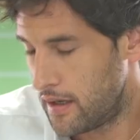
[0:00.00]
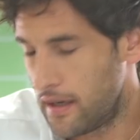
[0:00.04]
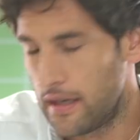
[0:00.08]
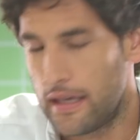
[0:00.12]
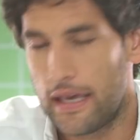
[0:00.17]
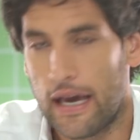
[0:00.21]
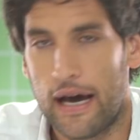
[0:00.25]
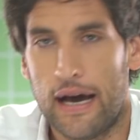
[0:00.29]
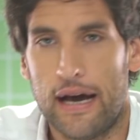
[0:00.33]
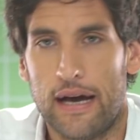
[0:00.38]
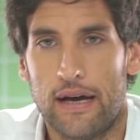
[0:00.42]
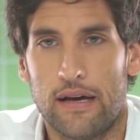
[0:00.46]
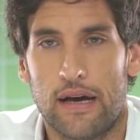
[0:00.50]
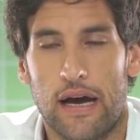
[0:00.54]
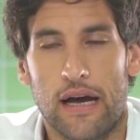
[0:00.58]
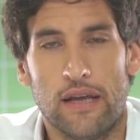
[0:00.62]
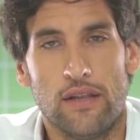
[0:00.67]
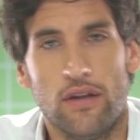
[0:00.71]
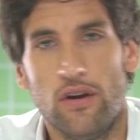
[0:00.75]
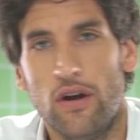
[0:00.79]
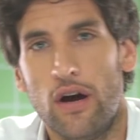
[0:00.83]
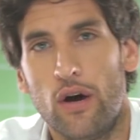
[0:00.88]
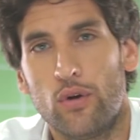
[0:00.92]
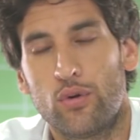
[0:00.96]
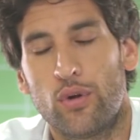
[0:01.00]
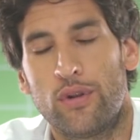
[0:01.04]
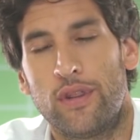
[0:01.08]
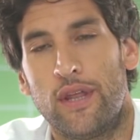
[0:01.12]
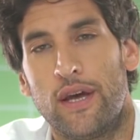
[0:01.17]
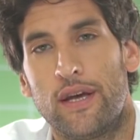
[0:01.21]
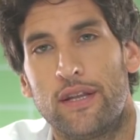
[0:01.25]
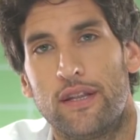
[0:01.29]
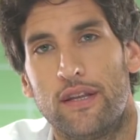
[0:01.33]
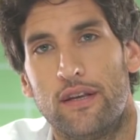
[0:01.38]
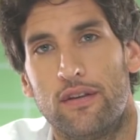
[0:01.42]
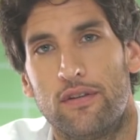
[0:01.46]
Yeah, I don't know how to
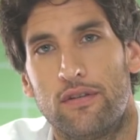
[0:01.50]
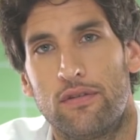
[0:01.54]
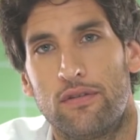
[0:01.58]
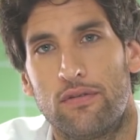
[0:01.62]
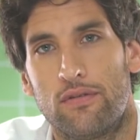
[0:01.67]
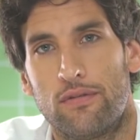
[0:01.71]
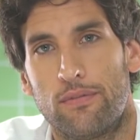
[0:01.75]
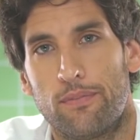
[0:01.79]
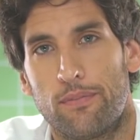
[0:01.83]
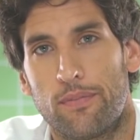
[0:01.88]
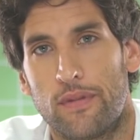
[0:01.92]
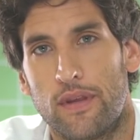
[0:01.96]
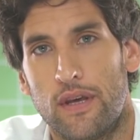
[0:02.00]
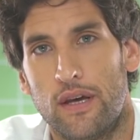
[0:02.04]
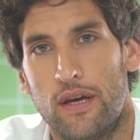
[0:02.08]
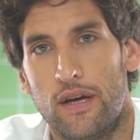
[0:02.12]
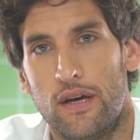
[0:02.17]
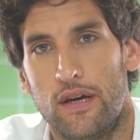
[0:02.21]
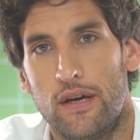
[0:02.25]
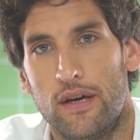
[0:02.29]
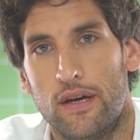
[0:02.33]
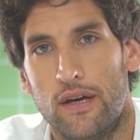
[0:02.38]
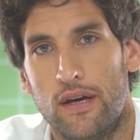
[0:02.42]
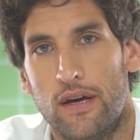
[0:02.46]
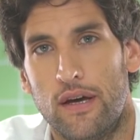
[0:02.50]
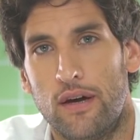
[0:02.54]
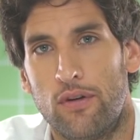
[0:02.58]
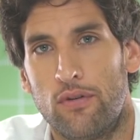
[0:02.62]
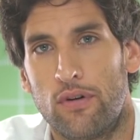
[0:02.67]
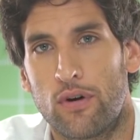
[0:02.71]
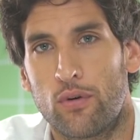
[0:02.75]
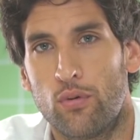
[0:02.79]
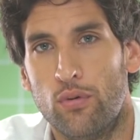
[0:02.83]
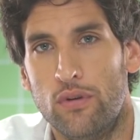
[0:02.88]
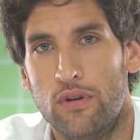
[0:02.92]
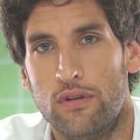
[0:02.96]
take this. Uh, a
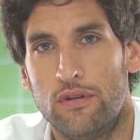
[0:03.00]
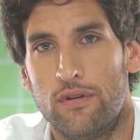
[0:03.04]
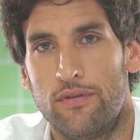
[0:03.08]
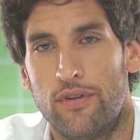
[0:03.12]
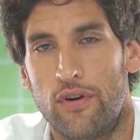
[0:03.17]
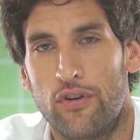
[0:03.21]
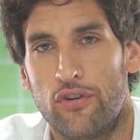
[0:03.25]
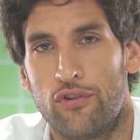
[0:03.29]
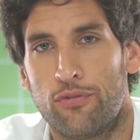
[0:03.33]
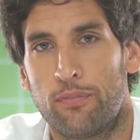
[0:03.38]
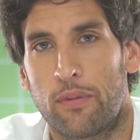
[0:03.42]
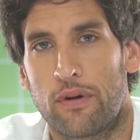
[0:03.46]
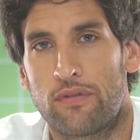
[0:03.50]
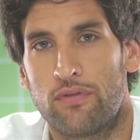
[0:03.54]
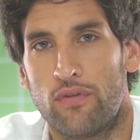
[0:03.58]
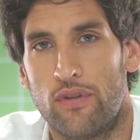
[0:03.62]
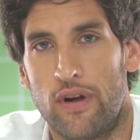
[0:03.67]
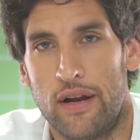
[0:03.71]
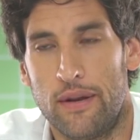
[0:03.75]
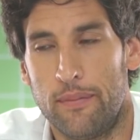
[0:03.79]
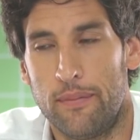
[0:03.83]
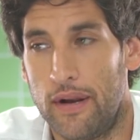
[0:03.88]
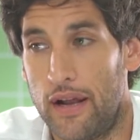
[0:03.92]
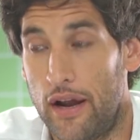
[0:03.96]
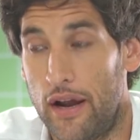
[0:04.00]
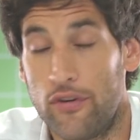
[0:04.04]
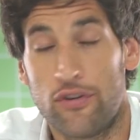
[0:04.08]
raccoon is a very respectful animal.